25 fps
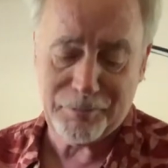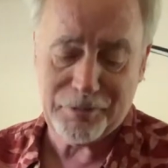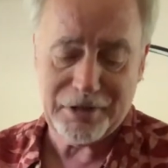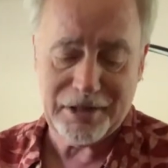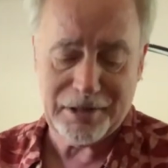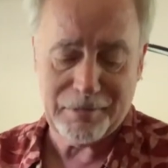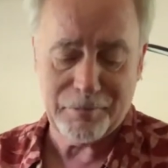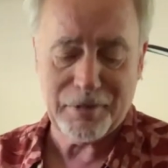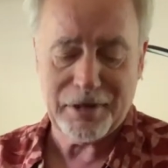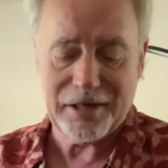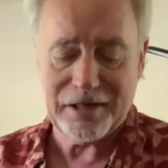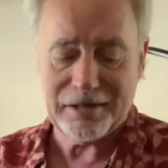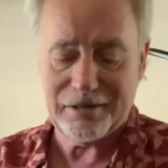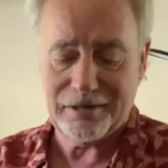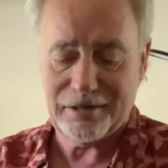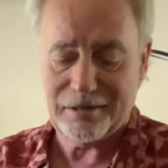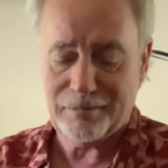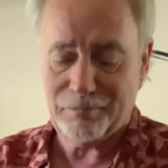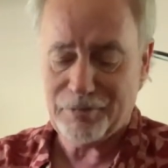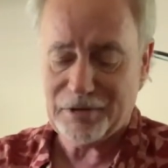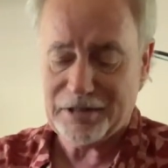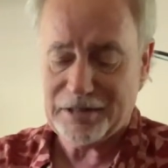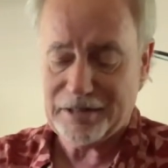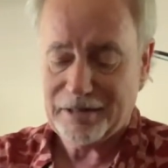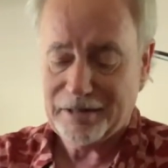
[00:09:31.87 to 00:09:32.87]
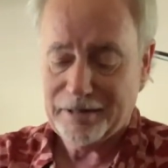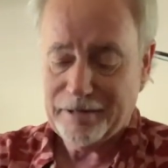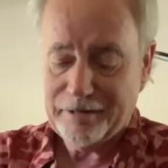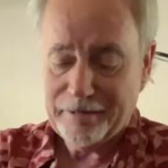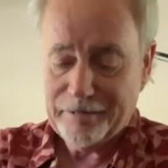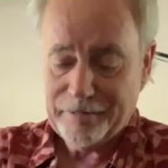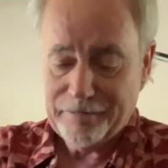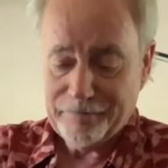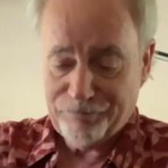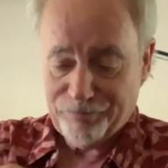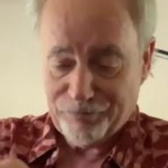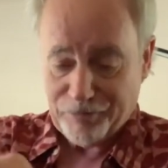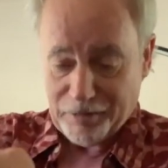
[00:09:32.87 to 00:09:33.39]
like mine did. But
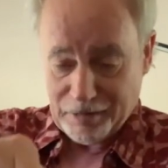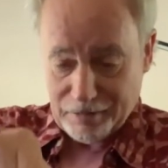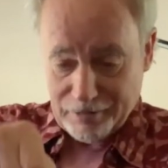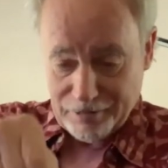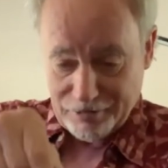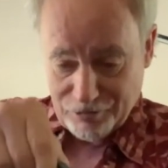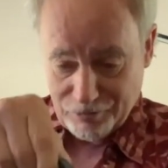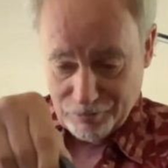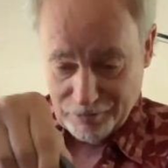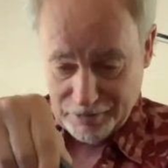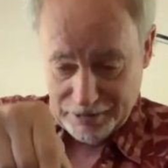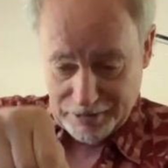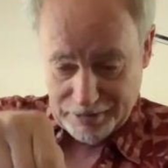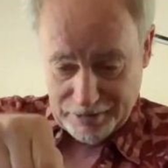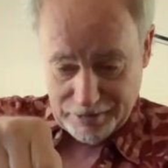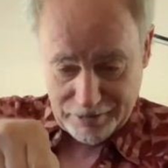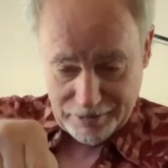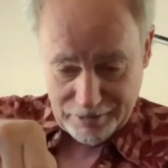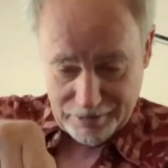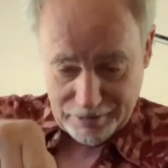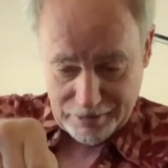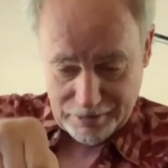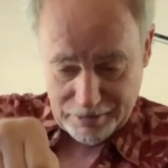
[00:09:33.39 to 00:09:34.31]
this one is